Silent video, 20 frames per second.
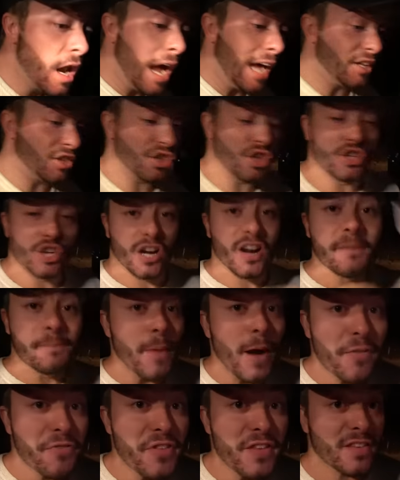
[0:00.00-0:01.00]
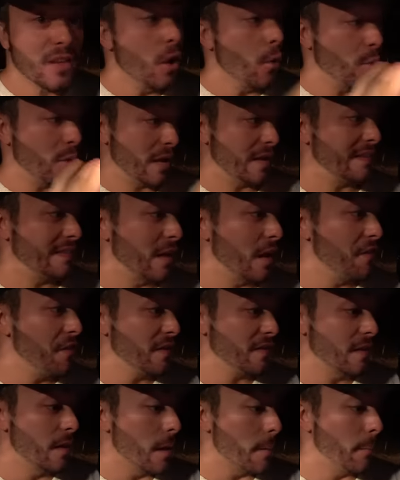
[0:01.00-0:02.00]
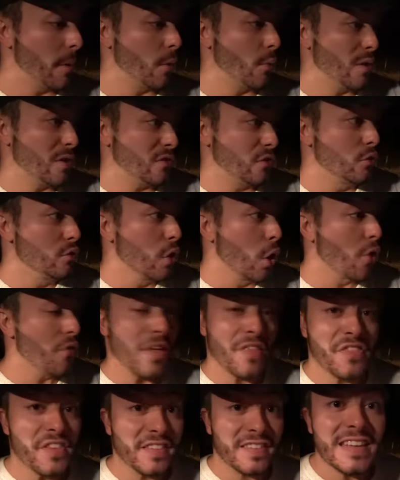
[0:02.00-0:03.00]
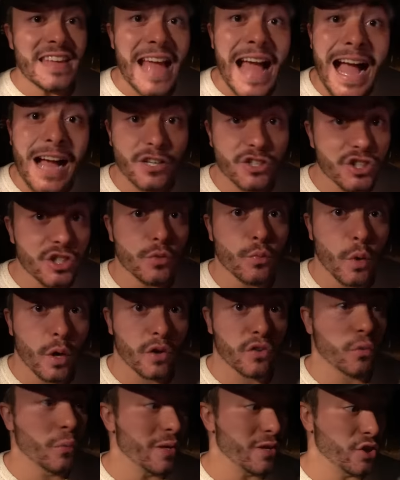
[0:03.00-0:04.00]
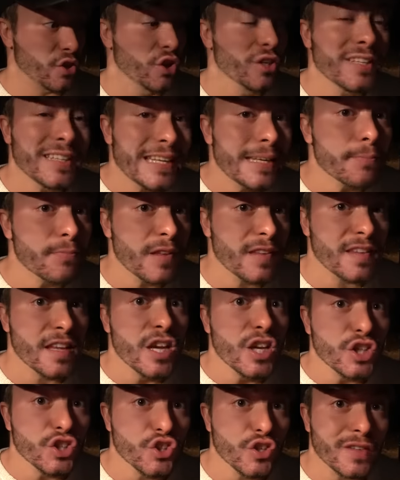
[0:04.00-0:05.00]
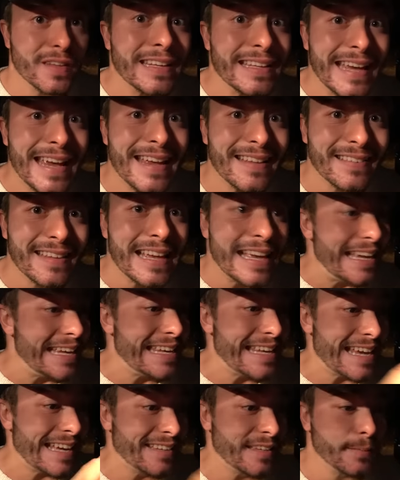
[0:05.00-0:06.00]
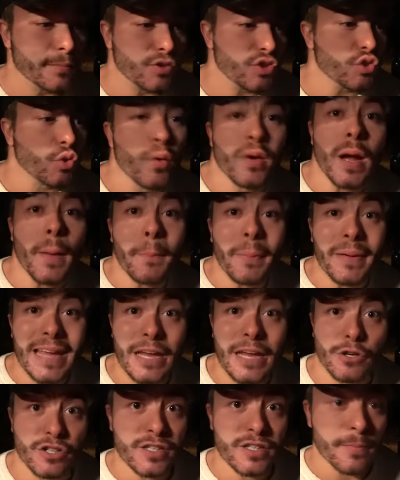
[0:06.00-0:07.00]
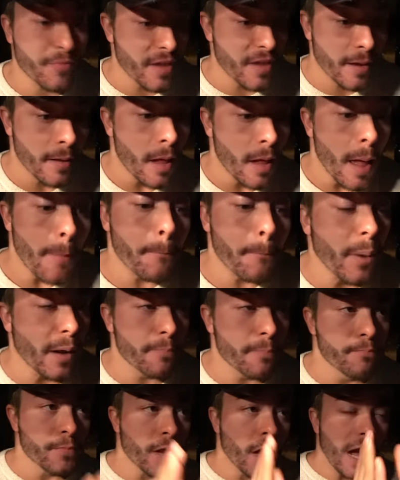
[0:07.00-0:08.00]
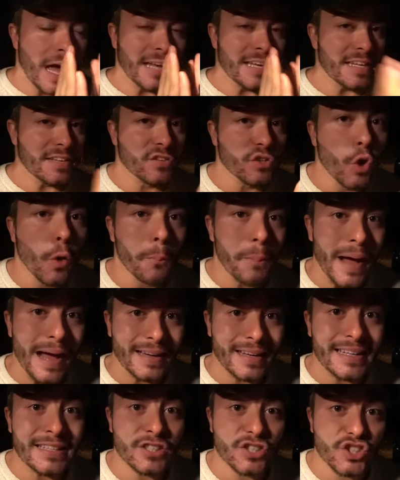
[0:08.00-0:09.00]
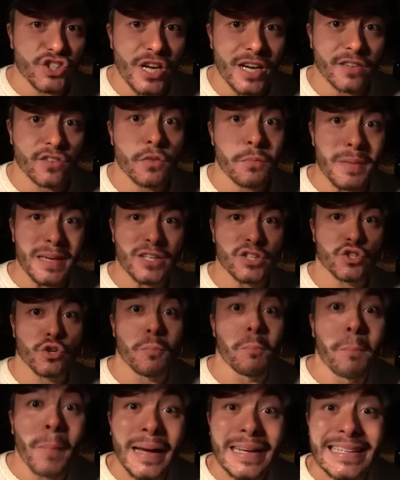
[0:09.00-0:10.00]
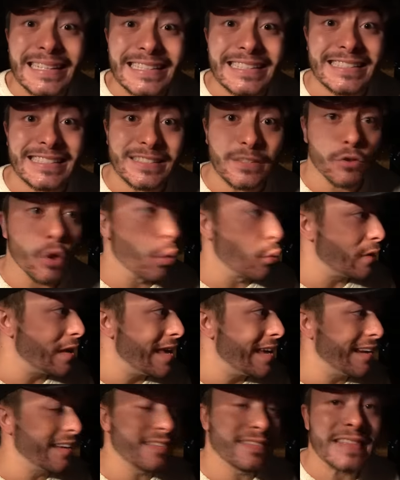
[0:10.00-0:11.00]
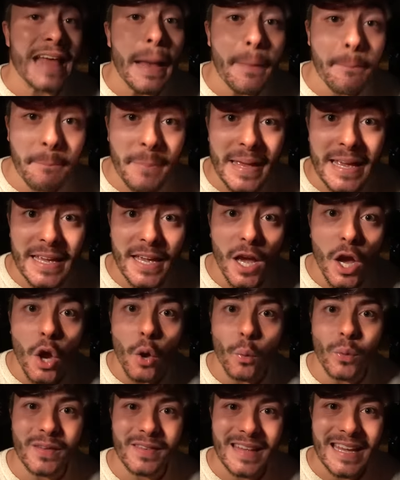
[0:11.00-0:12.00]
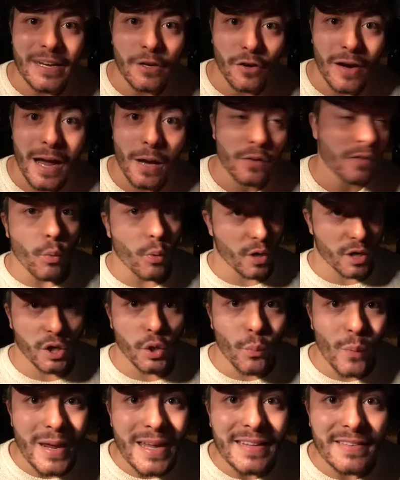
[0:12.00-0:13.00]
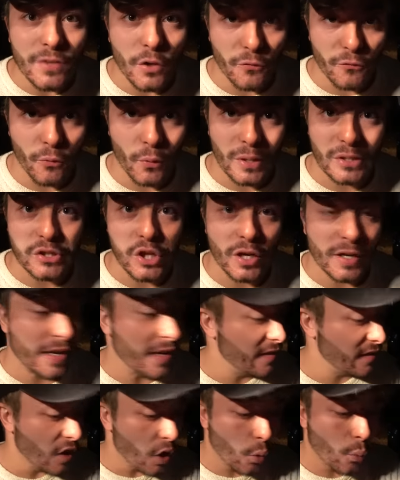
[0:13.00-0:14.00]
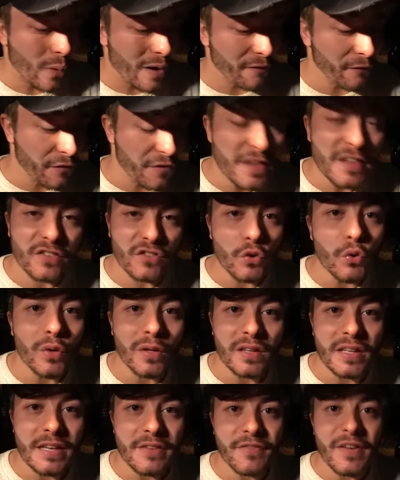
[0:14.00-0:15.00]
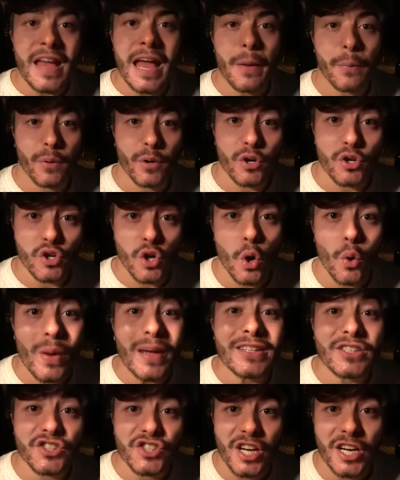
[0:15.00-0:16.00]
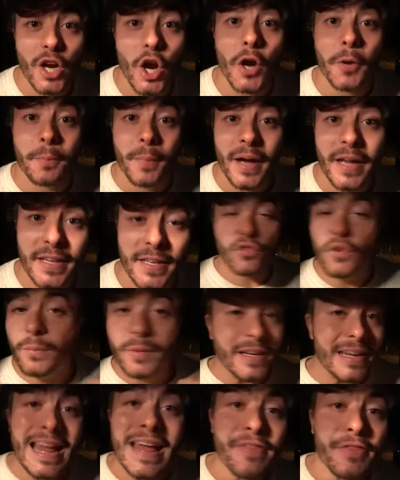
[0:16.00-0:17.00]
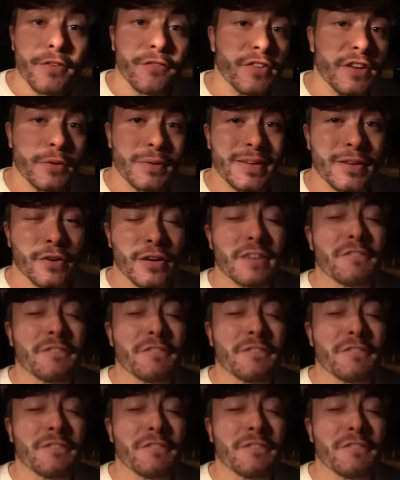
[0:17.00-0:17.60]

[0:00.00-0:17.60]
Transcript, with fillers: I should not have bought this when I saw this, but we do know that this thing actually works, so we could keep this just in case he ends up showing up again or something. But I need to go back and check to make sure Mike is still okay, because that pig was in our house. We're gonna wait until 4 o'clock hits, wait for these two to leave, and going to go and check on Mike. So I'm gonna end the video here.